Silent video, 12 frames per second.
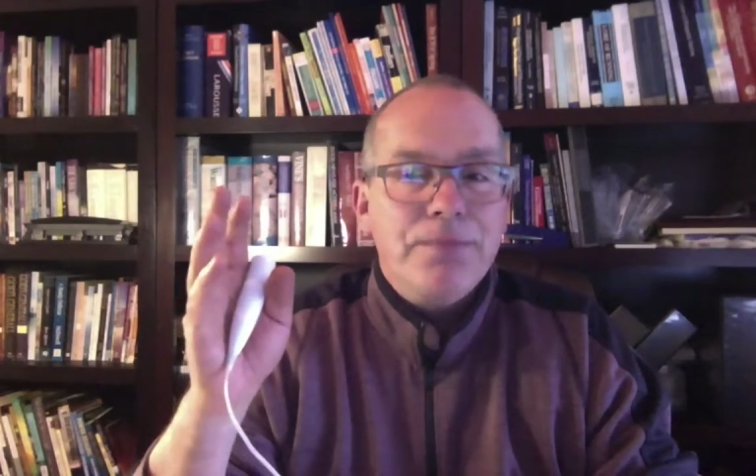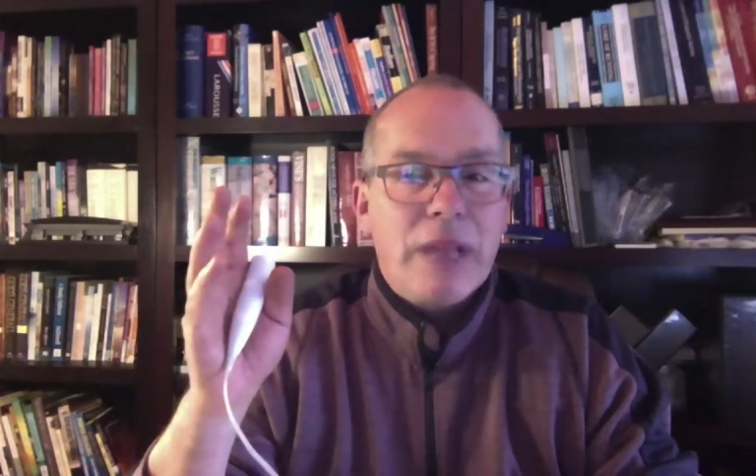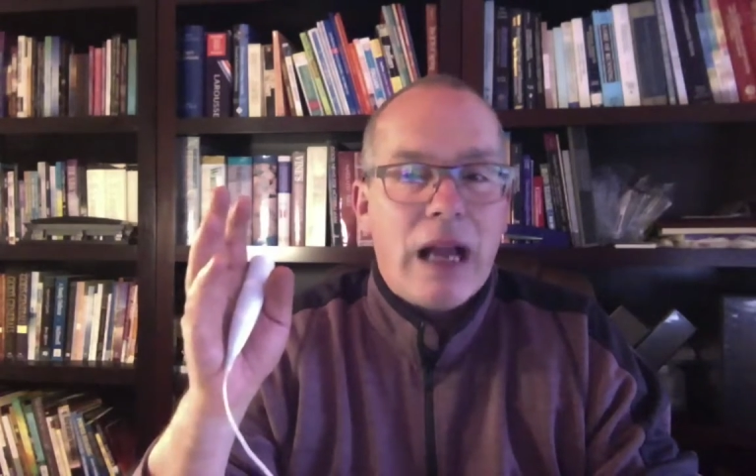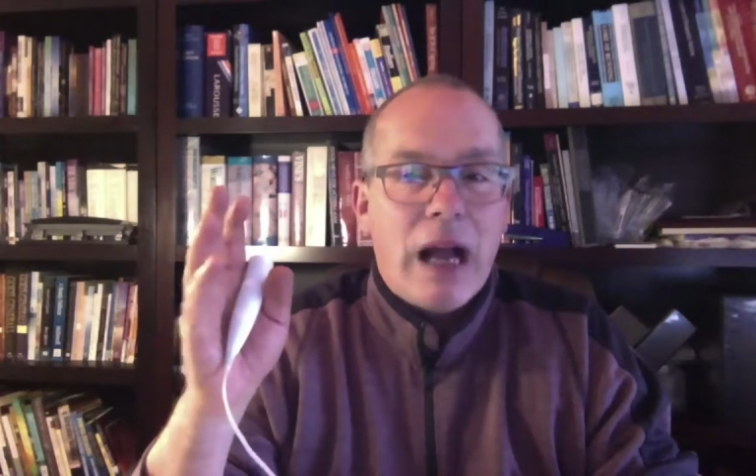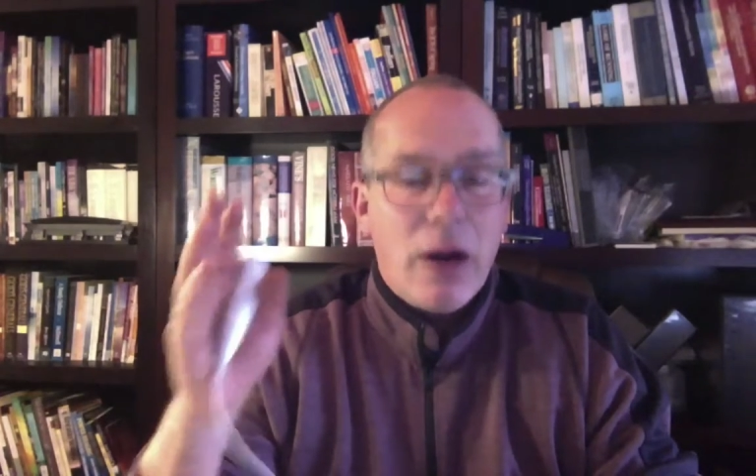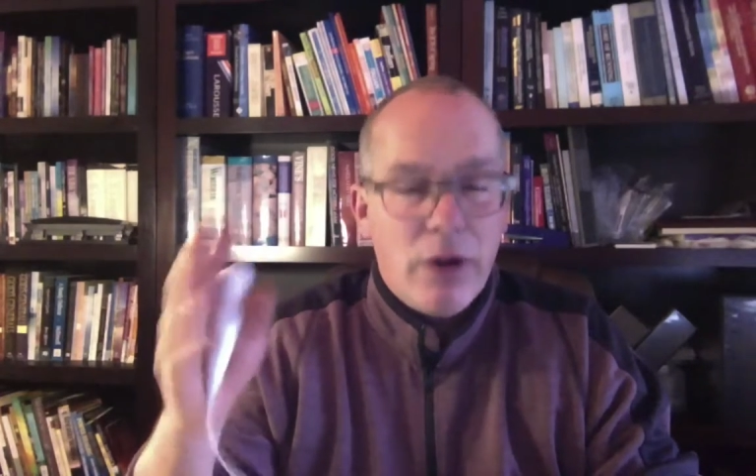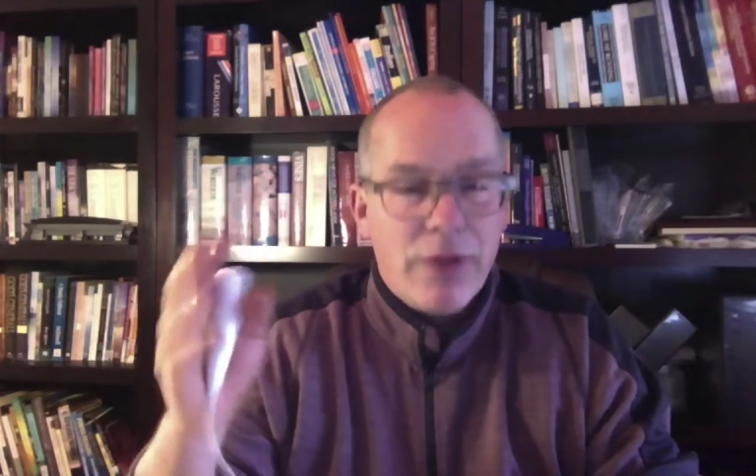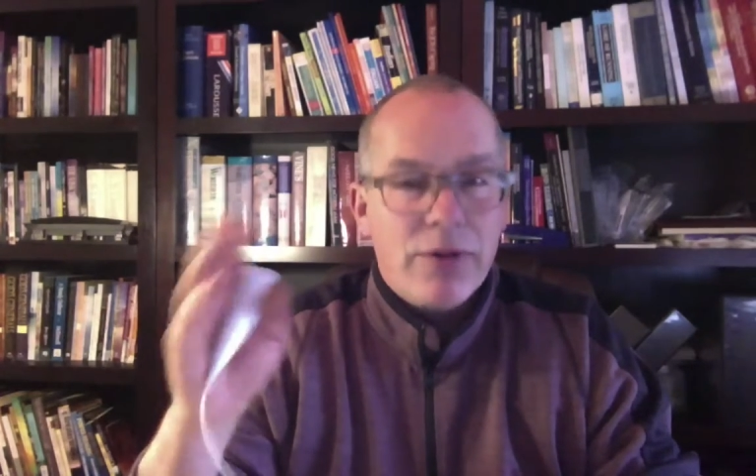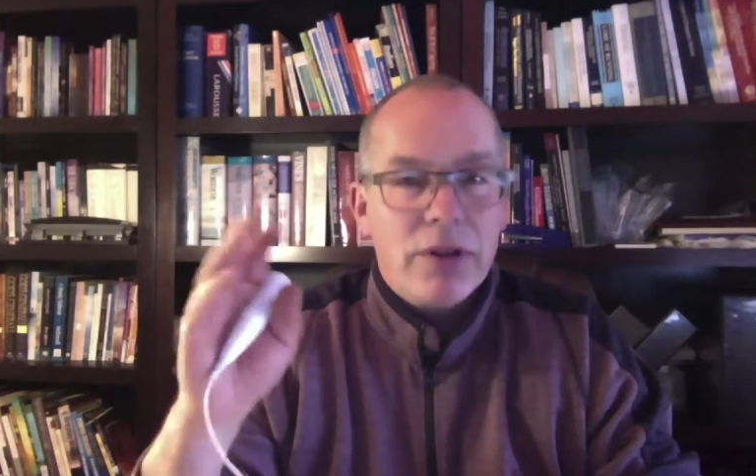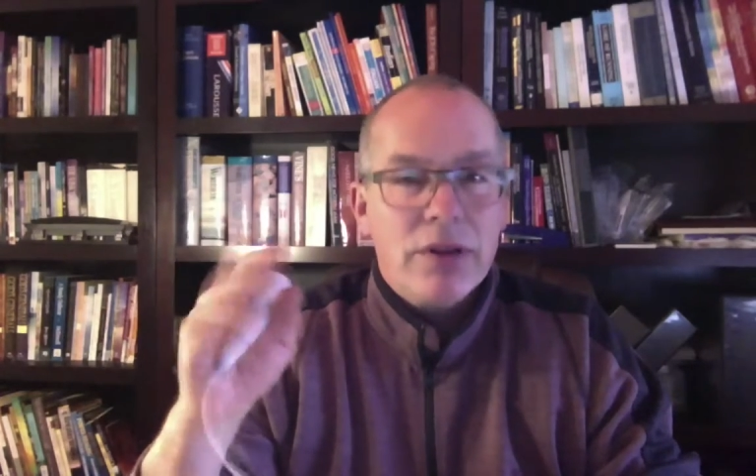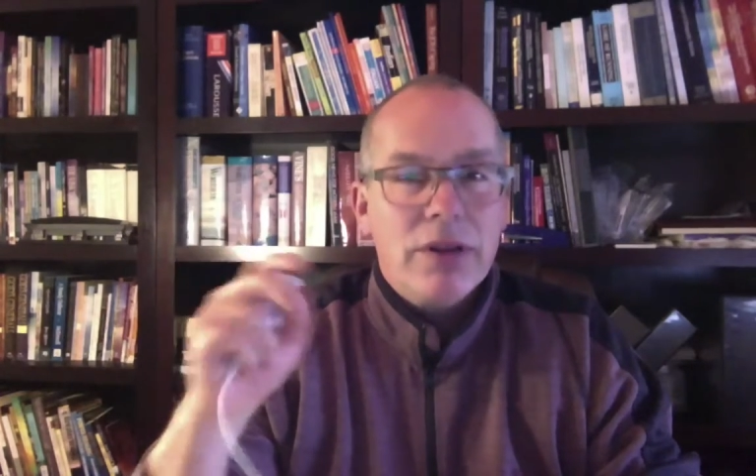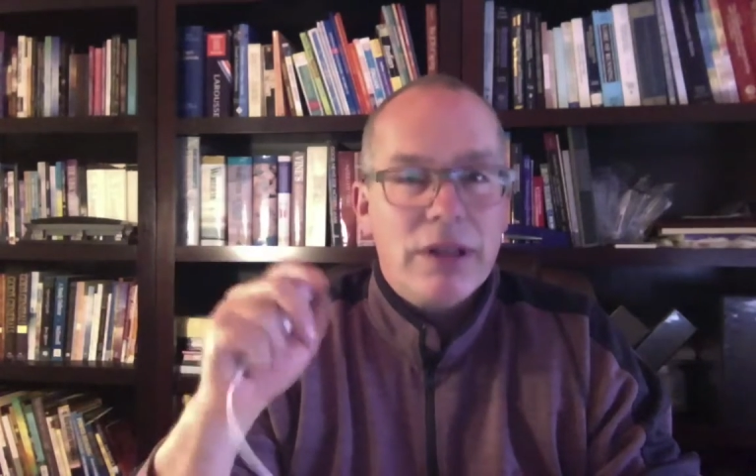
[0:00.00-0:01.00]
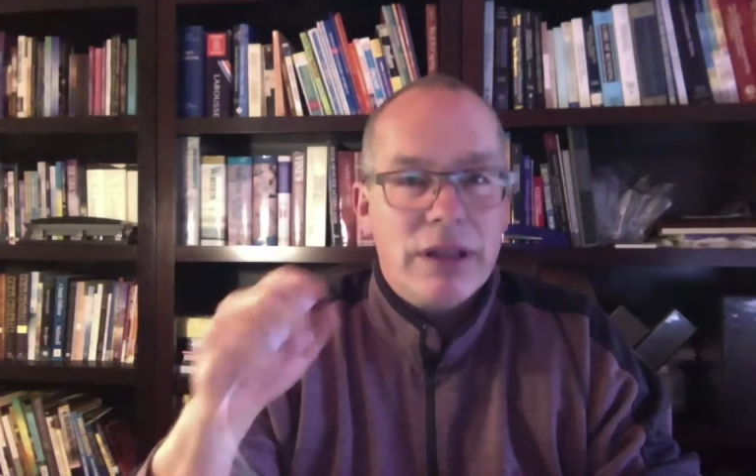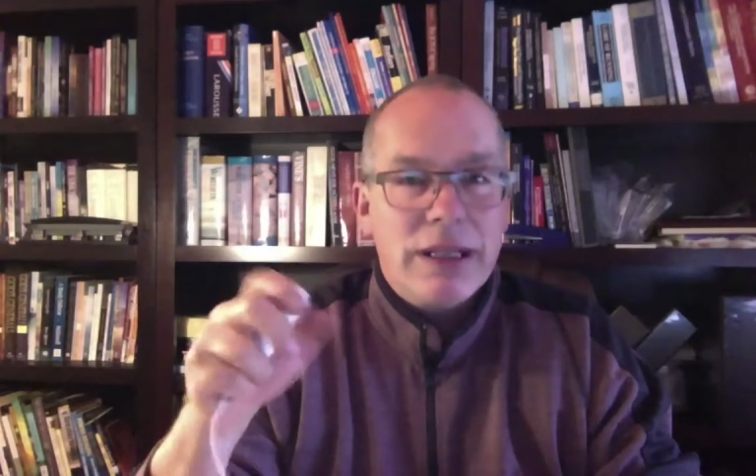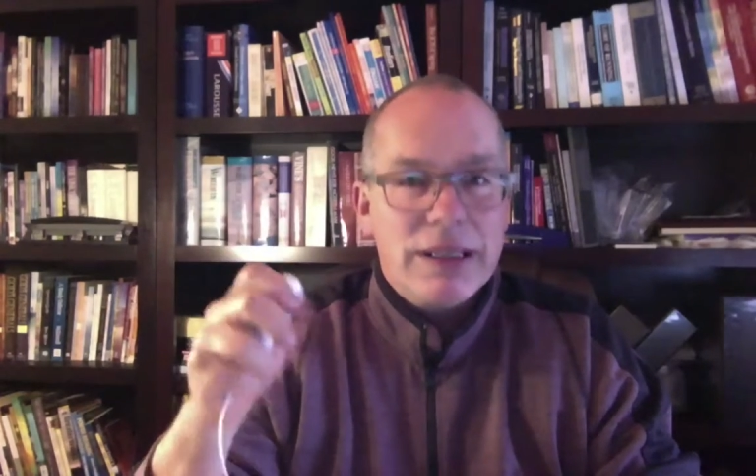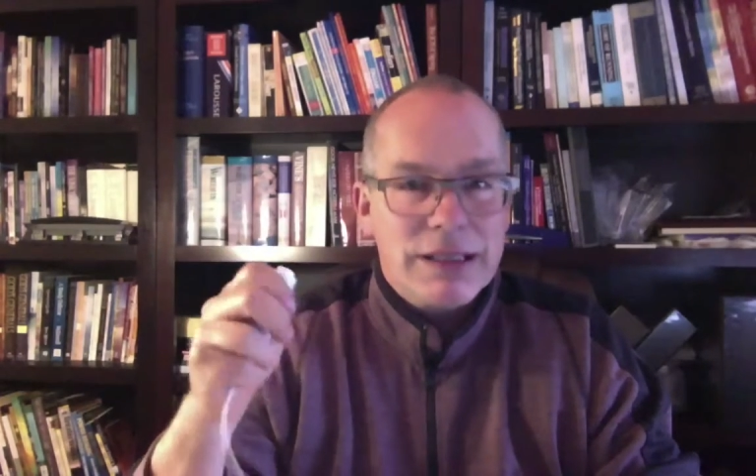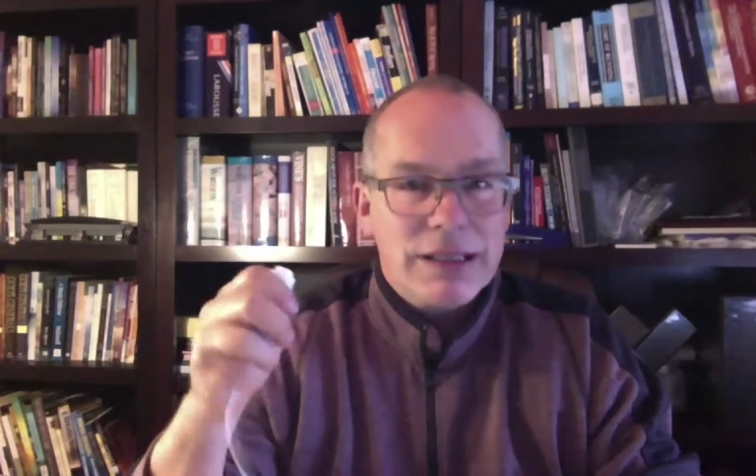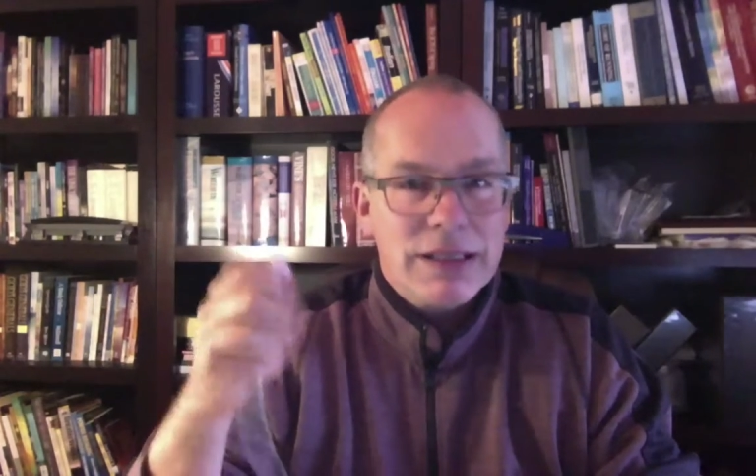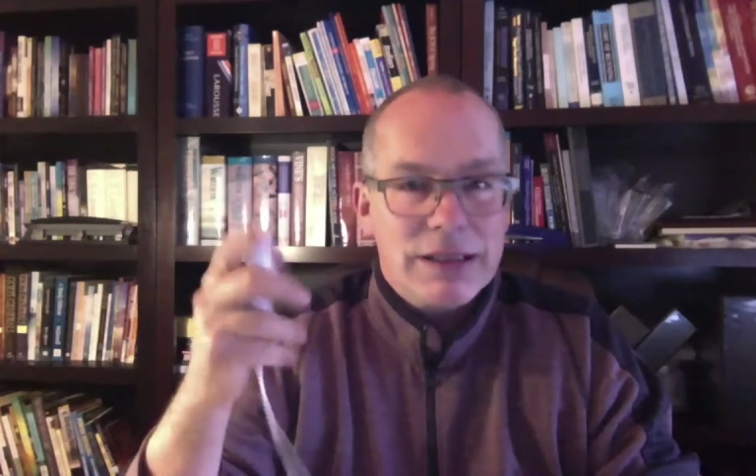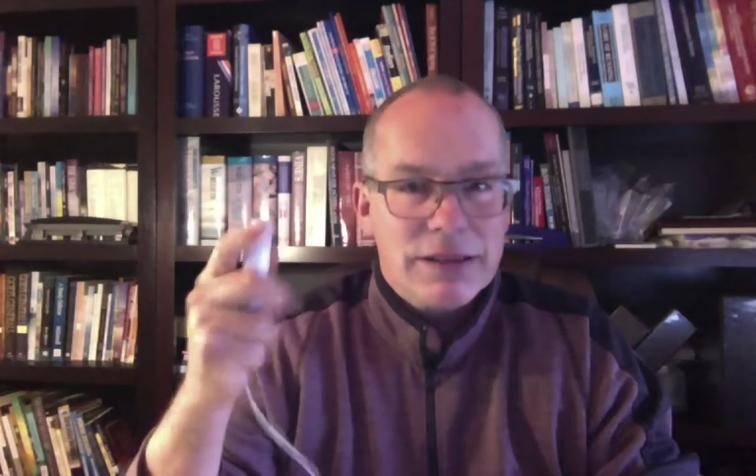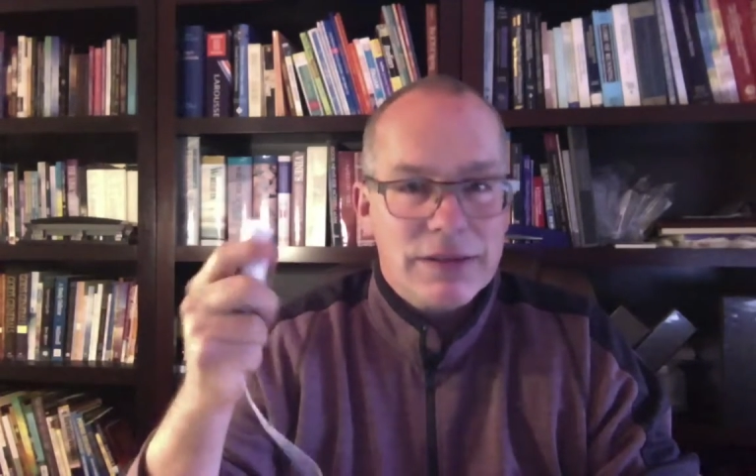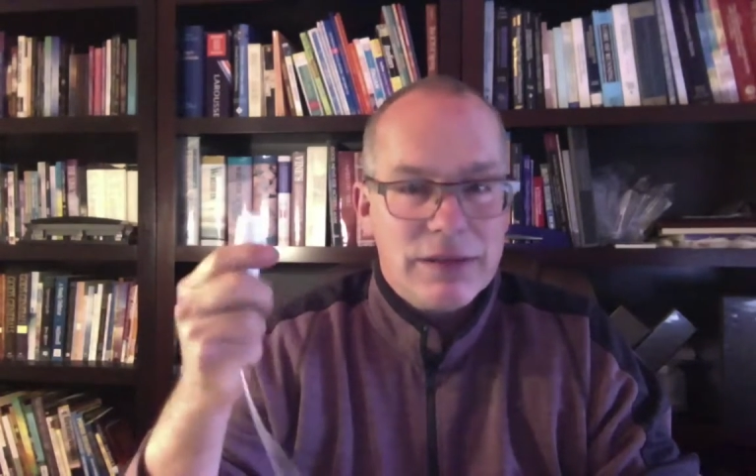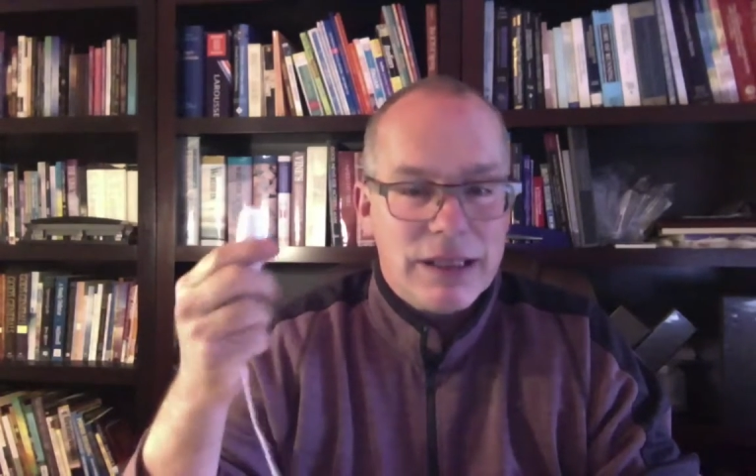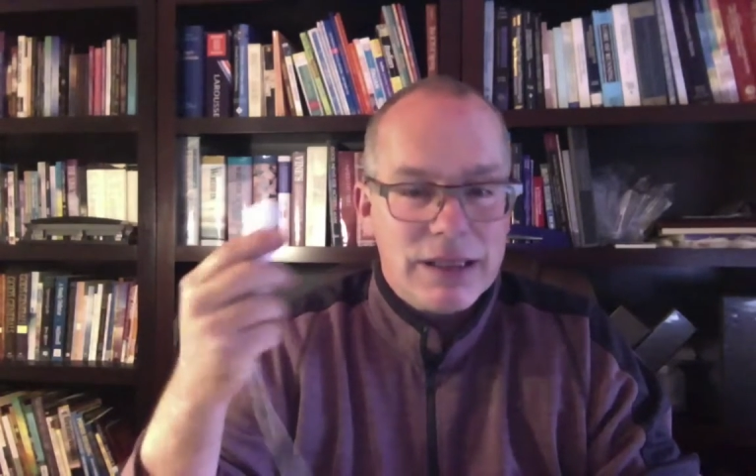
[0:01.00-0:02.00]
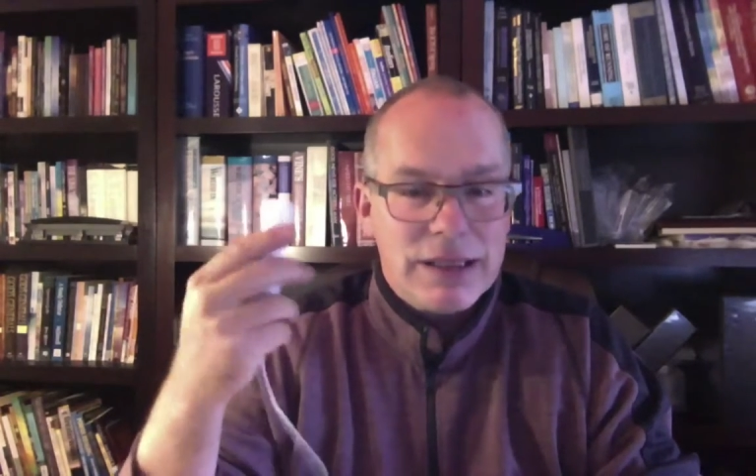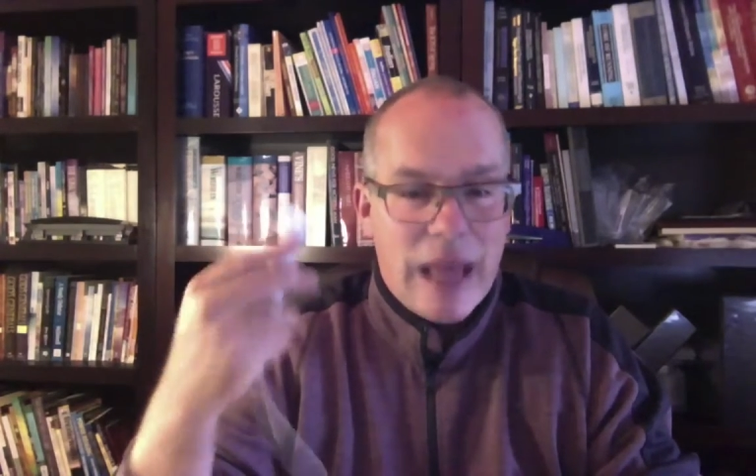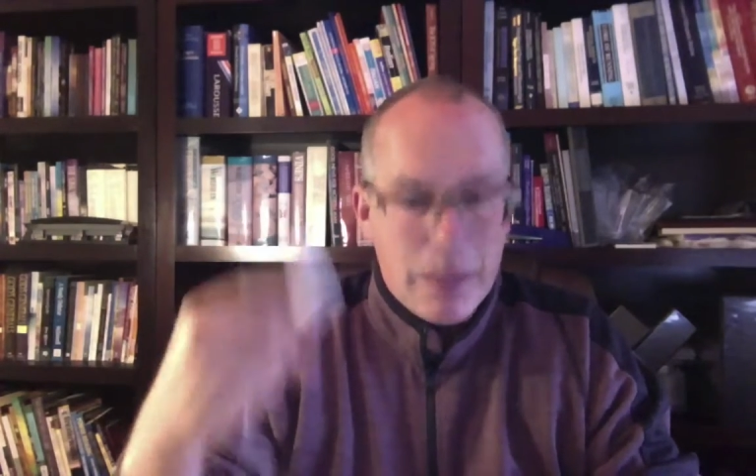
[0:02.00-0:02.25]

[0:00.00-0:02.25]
However, this